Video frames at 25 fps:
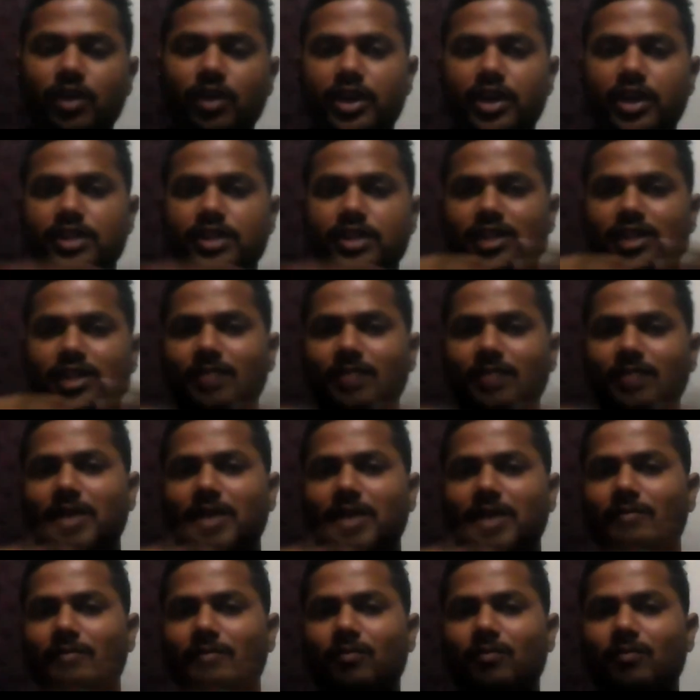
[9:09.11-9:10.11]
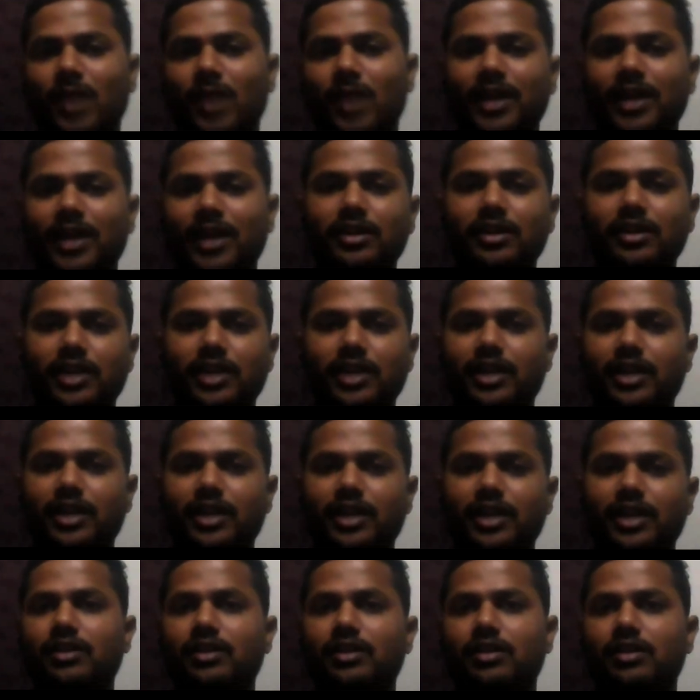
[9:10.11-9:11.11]
inside my mind that
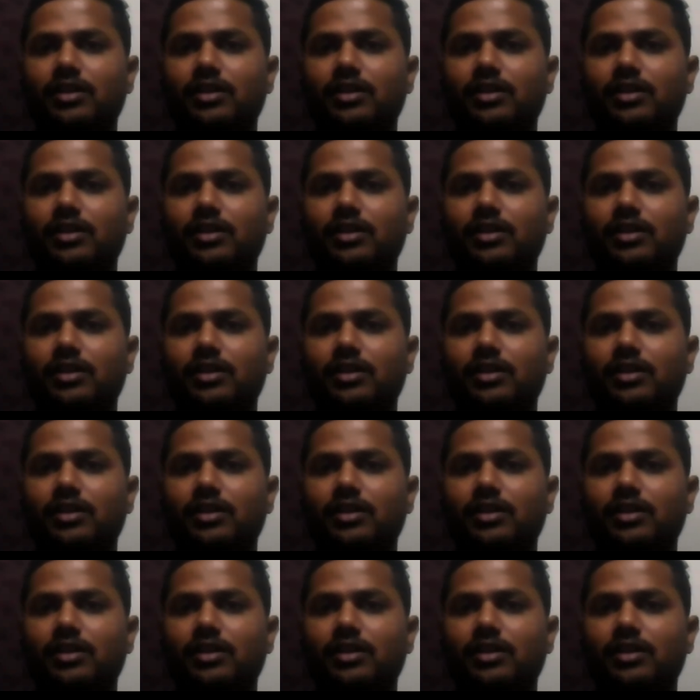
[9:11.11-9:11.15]
I